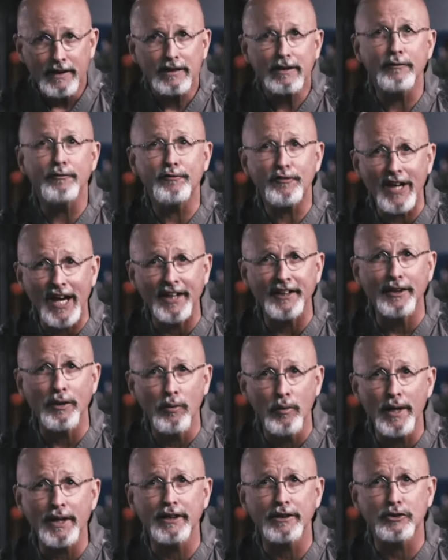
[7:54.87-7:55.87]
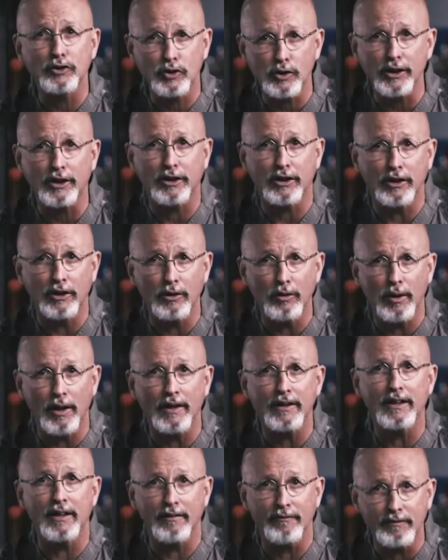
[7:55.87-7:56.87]
to find a way to trick you
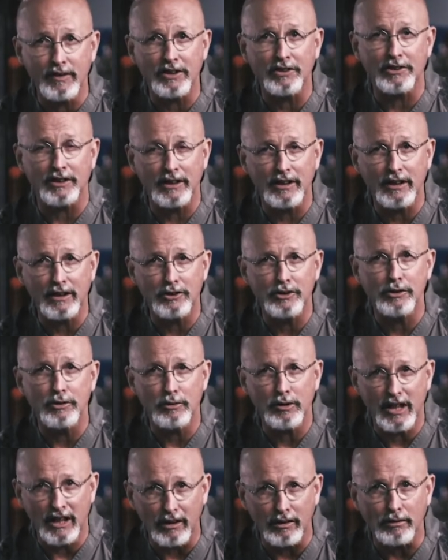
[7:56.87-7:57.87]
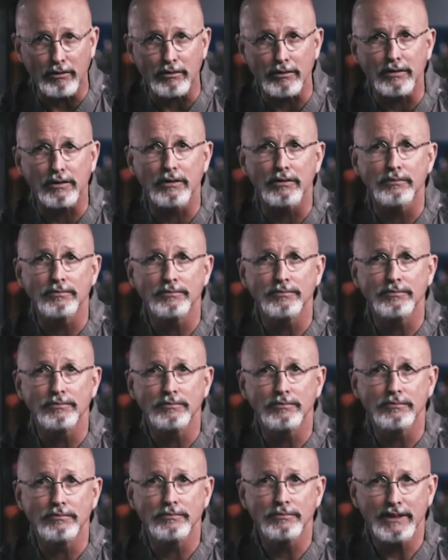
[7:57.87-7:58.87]
and then eventually get you killed?
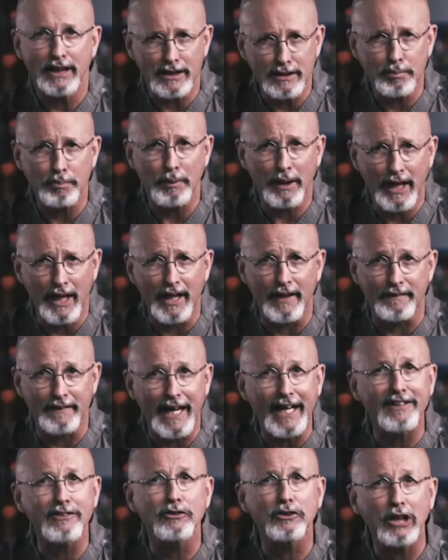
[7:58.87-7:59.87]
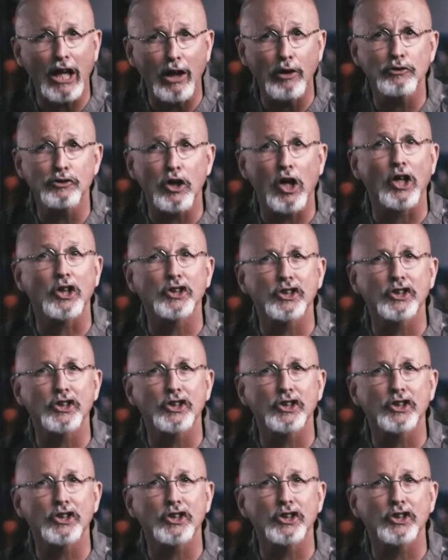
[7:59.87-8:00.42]
That's bad. Those are